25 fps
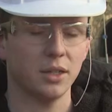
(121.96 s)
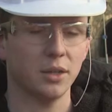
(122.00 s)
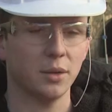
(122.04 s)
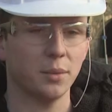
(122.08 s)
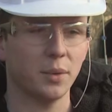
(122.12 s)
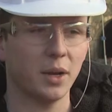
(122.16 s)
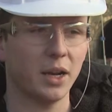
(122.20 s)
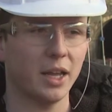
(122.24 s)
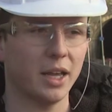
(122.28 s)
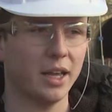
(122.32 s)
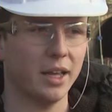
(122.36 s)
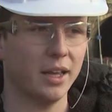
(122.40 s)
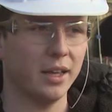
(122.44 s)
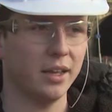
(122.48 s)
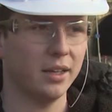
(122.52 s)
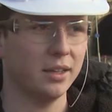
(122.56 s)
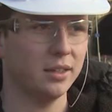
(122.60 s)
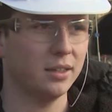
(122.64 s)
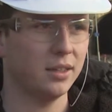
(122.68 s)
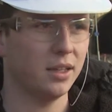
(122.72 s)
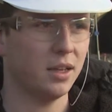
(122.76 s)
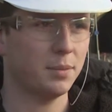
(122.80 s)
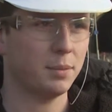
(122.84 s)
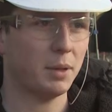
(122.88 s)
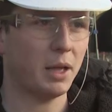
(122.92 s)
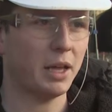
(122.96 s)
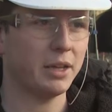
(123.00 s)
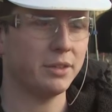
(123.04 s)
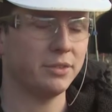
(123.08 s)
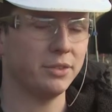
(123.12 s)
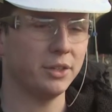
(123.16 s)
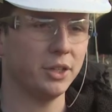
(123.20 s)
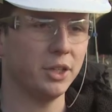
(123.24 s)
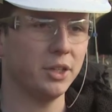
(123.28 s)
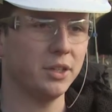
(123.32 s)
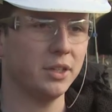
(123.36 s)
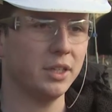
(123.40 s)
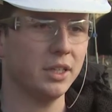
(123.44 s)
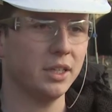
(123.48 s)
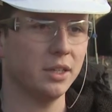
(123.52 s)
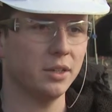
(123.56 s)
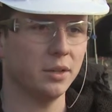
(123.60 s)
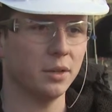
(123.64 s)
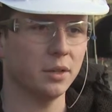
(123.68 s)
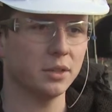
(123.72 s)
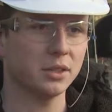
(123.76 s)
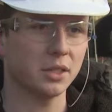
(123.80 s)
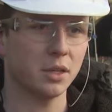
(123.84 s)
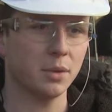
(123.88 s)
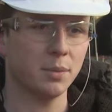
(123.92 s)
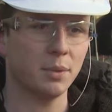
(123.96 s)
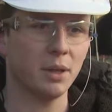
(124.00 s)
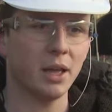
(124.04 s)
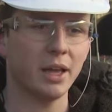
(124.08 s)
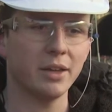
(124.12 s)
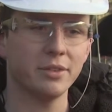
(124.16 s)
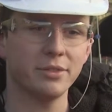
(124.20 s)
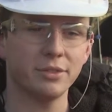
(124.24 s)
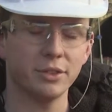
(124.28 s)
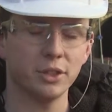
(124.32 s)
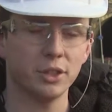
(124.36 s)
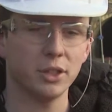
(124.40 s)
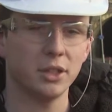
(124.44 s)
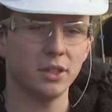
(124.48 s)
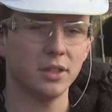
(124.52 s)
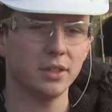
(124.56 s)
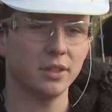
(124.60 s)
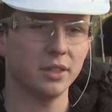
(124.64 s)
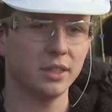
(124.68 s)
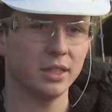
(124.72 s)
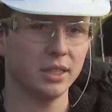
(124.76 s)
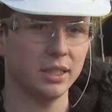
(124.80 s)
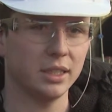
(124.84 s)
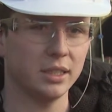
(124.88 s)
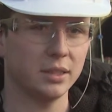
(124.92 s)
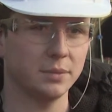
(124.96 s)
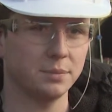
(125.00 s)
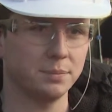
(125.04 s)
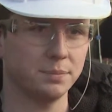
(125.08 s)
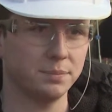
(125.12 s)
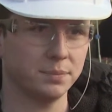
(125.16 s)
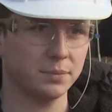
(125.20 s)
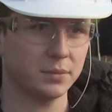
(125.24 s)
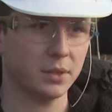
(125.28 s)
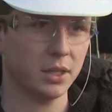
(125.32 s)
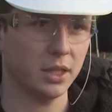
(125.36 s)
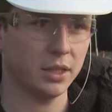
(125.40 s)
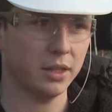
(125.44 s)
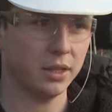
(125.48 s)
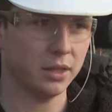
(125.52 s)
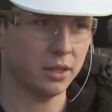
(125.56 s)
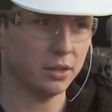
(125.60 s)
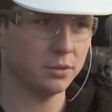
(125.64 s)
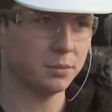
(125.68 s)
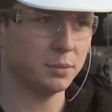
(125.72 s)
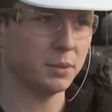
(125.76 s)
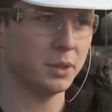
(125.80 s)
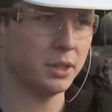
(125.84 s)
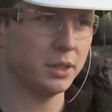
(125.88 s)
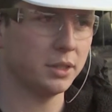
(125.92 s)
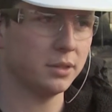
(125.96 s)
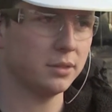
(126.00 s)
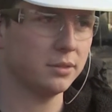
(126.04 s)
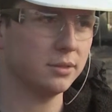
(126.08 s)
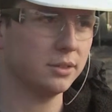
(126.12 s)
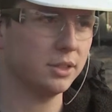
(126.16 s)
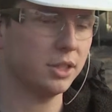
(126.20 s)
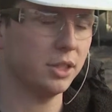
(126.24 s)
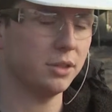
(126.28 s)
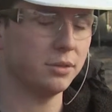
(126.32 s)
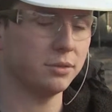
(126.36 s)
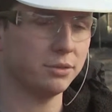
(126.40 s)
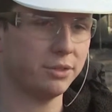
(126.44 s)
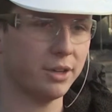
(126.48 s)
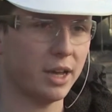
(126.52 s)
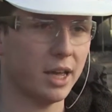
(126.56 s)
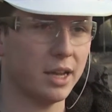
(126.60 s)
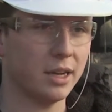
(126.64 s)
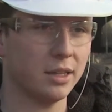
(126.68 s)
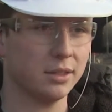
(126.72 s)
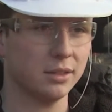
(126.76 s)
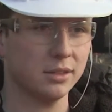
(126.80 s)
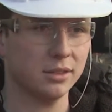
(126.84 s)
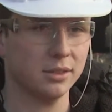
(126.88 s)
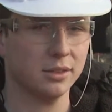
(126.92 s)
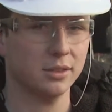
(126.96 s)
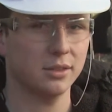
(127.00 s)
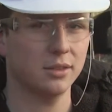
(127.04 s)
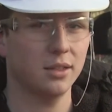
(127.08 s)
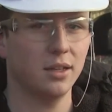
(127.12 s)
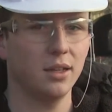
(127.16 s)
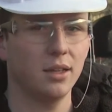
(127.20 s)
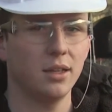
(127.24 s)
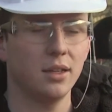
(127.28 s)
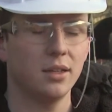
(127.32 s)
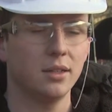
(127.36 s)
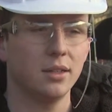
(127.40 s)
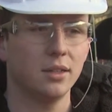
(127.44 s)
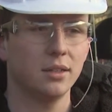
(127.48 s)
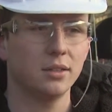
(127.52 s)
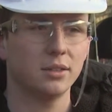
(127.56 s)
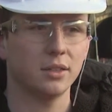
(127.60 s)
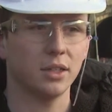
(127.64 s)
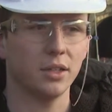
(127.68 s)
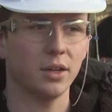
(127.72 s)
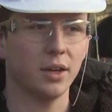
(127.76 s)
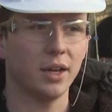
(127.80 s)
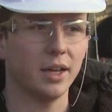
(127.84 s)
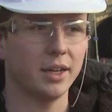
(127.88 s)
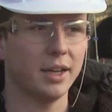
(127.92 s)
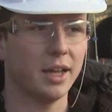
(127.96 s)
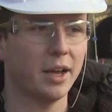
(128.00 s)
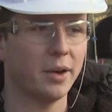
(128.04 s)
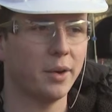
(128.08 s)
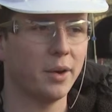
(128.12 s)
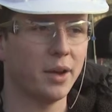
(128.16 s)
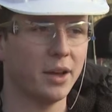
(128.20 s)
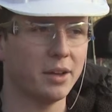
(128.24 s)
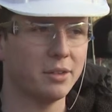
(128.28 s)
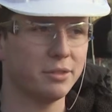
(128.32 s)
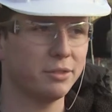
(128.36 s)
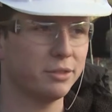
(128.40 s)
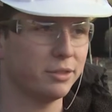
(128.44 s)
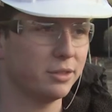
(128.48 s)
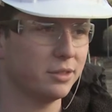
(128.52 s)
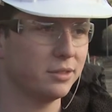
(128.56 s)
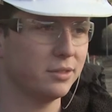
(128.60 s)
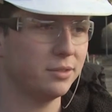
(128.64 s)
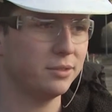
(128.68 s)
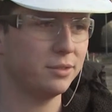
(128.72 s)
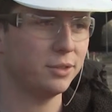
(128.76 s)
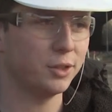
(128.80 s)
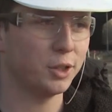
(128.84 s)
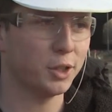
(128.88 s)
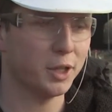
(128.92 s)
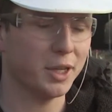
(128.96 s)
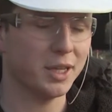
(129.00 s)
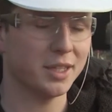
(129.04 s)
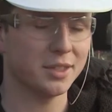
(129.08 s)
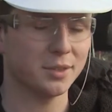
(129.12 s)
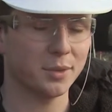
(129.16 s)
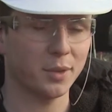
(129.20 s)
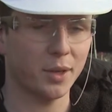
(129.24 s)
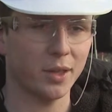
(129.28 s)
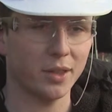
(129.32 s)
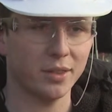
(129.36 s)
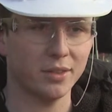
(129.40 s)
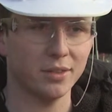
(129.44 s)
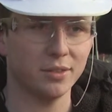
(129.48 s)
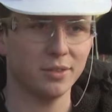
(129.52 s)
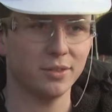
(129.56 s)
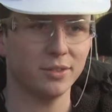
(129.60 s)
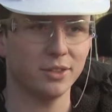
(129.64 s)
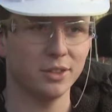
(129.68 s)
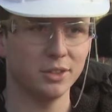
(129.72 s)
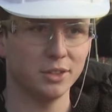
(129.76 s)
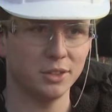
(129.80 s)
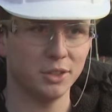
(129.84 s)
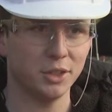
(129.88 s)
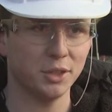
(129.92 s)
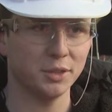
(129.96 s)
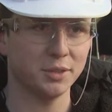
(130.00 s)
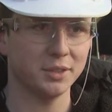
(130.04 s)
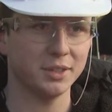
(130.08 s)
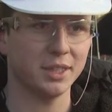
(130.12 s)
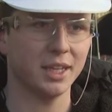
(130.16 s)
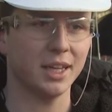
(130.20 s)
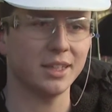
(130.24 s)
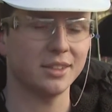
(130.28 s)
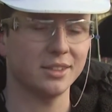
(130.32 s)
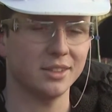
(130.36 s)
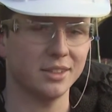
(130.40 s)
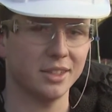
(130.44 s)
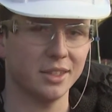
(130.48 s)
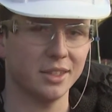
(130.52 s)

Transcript: When I applied for uni, you also apply for the, the government student finance. So I now have four years worth of student debt to